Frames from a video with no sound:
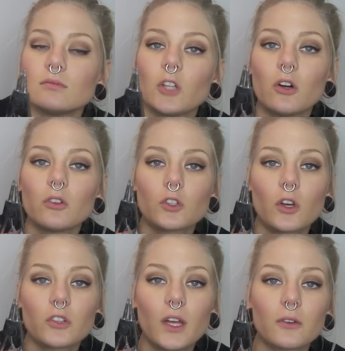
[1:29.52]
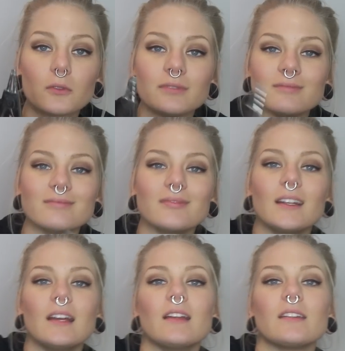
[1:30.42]
nose goes out.
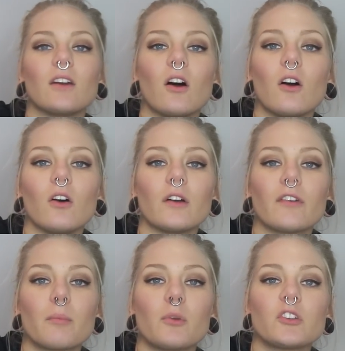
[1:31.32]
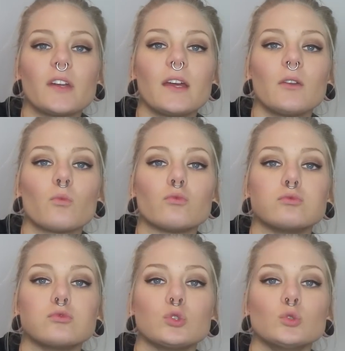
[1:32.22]
So if I push in,
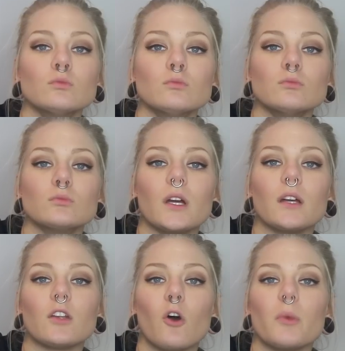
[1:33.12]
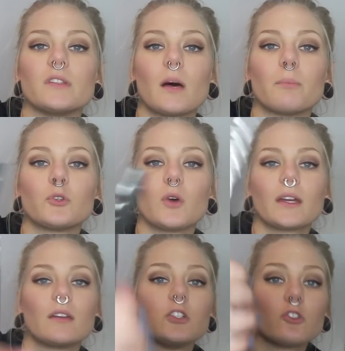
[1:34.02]
boom, it opens up. So I
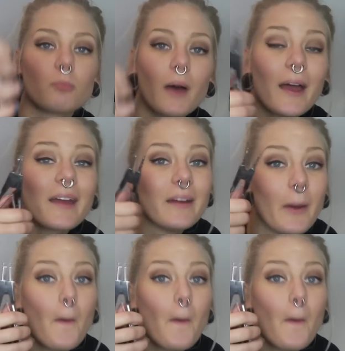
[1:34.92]
can use my